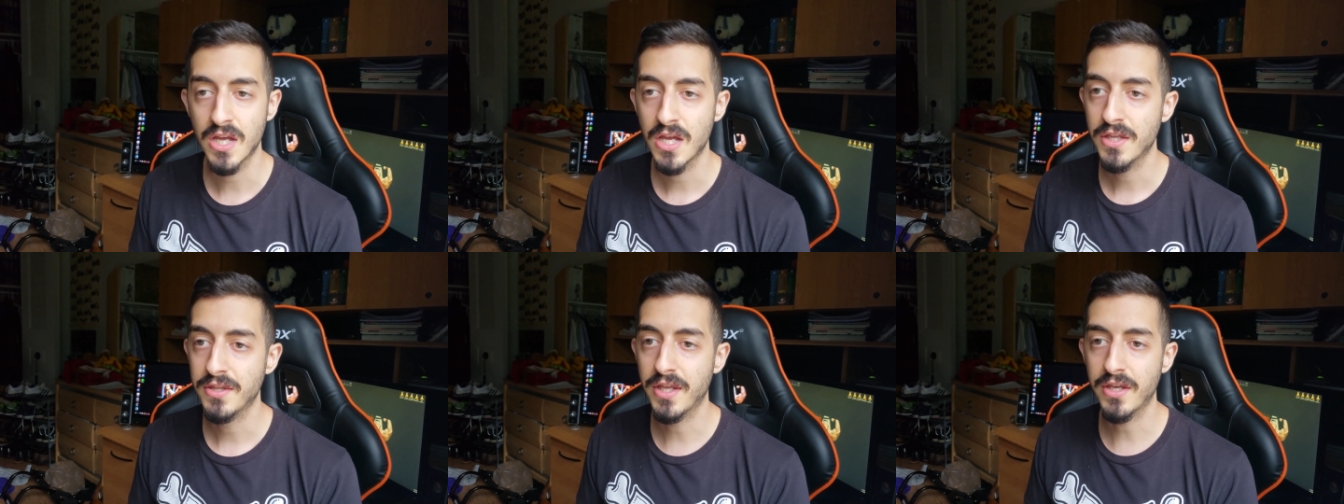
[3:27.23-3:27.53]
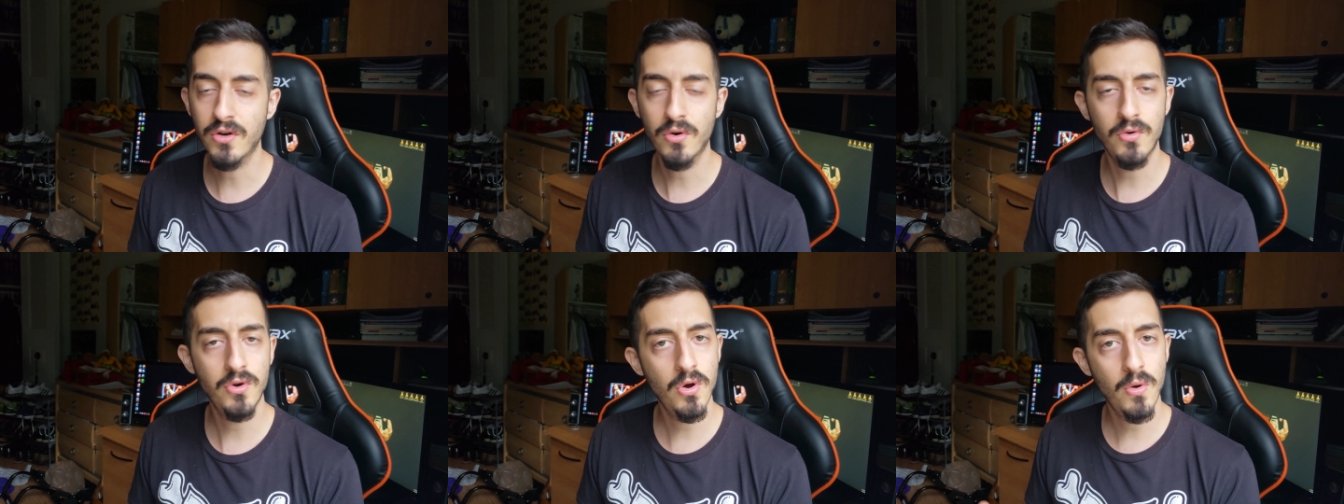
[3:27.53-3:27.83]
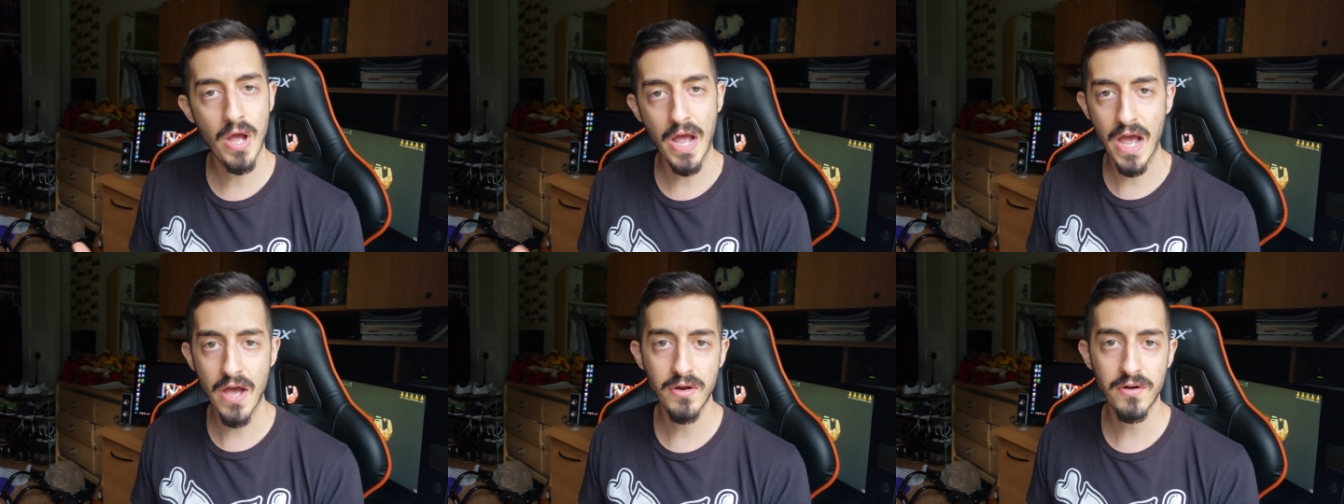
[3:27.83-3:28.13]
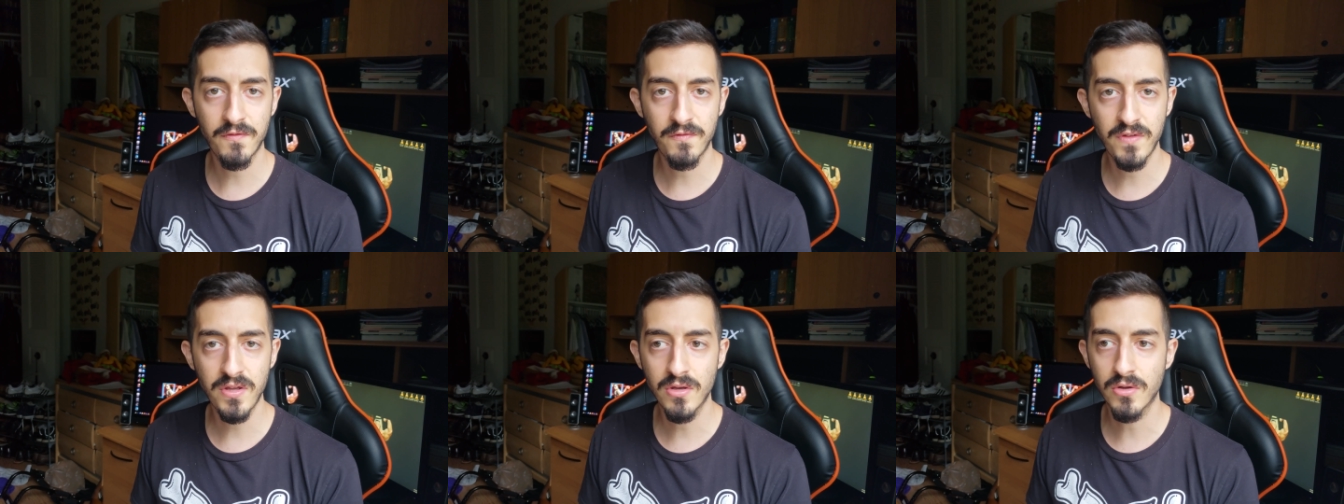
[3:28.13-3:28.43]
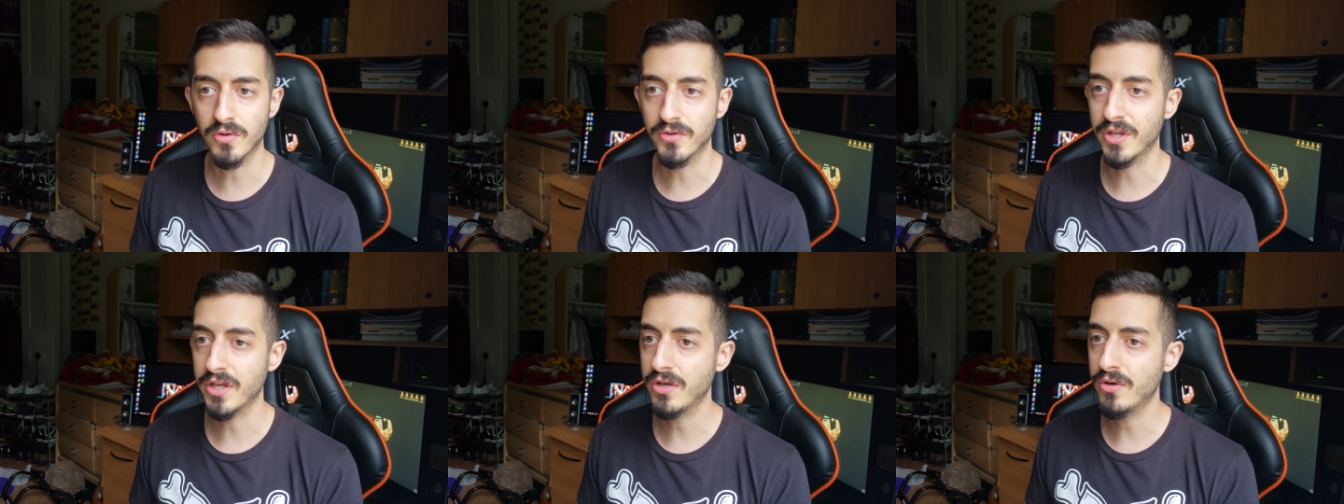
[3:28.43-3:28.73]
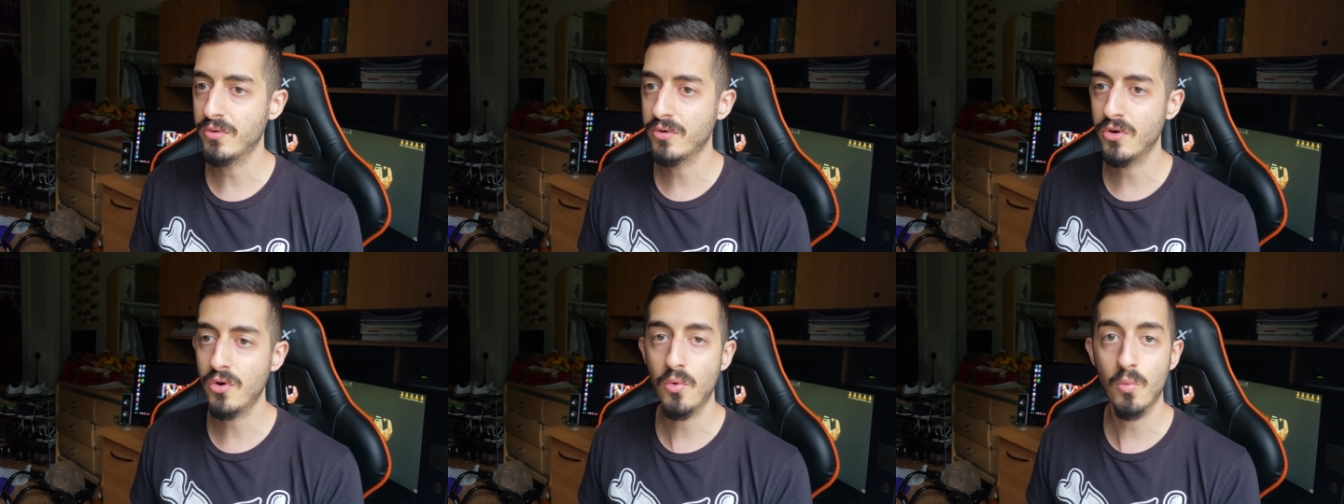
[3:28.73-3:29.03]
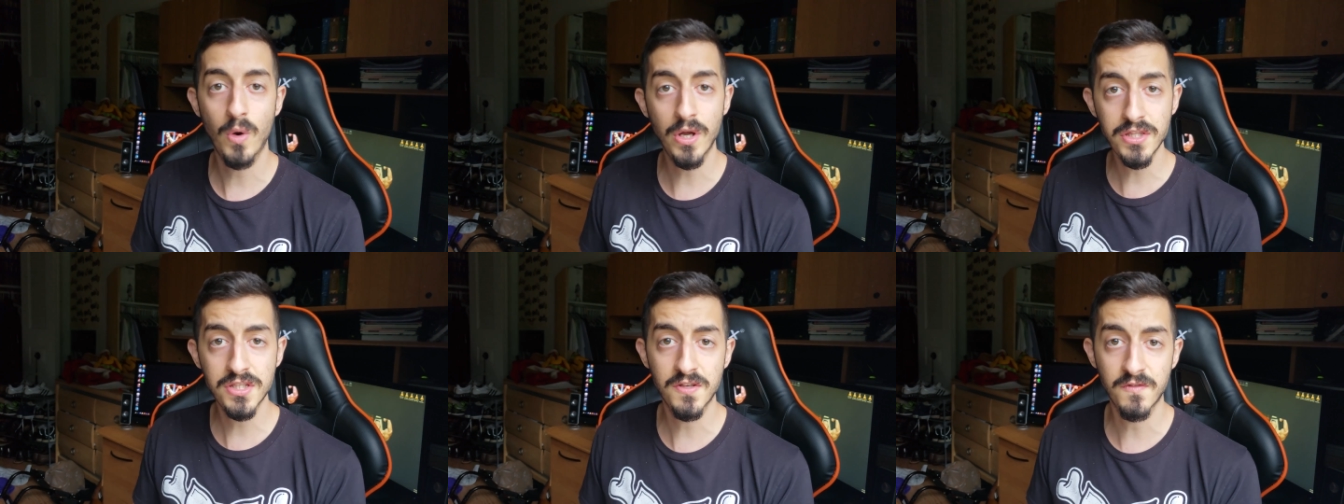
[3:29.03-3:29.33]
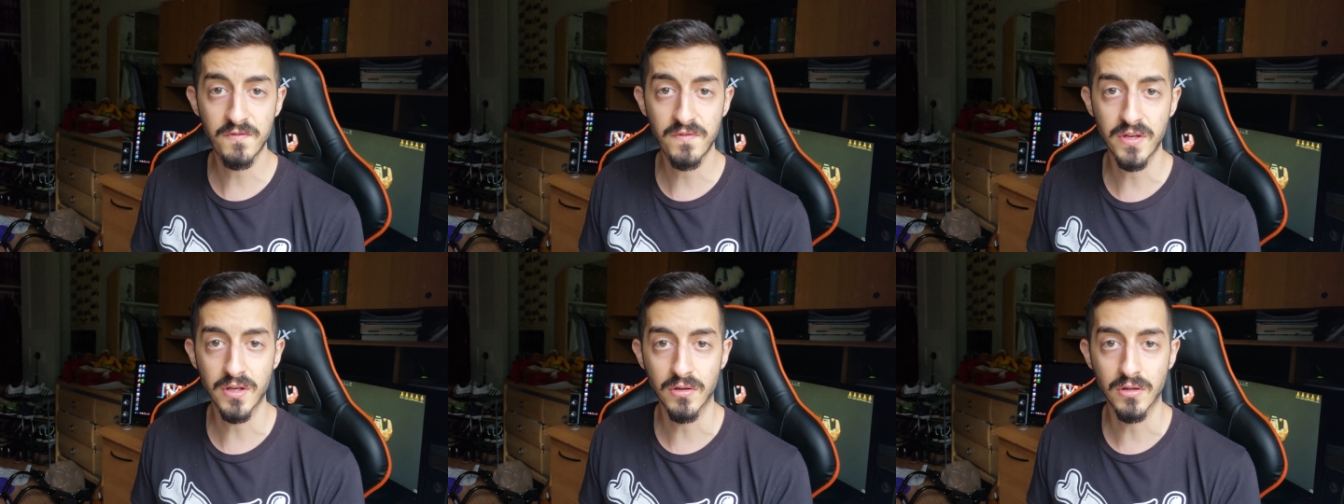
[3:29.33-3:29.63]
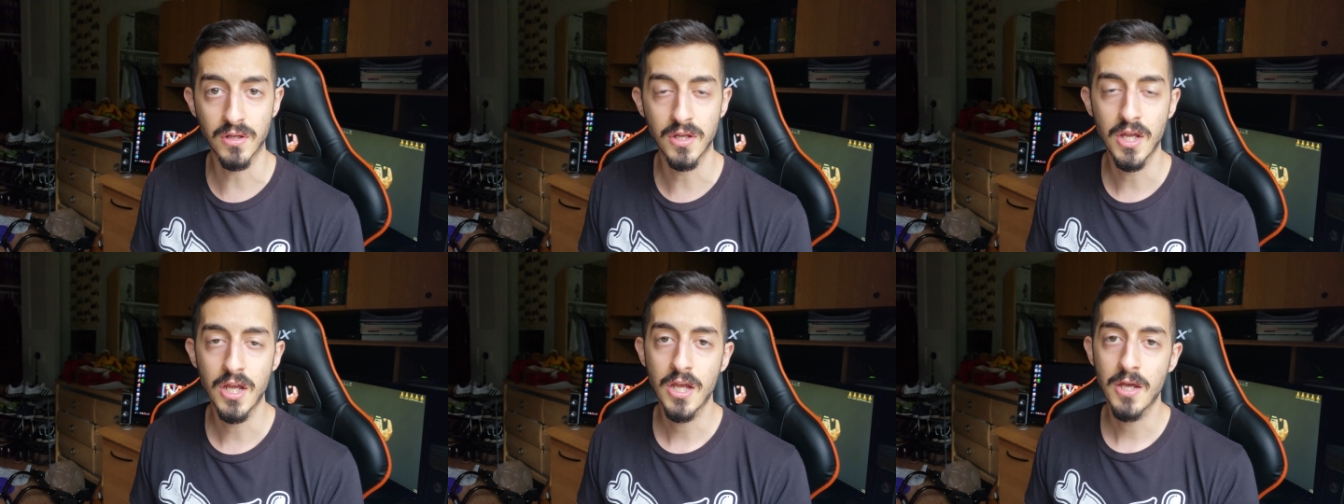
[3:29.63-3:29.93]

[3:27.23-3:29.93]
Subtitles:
They don't know how to feel. They don't know what to feel.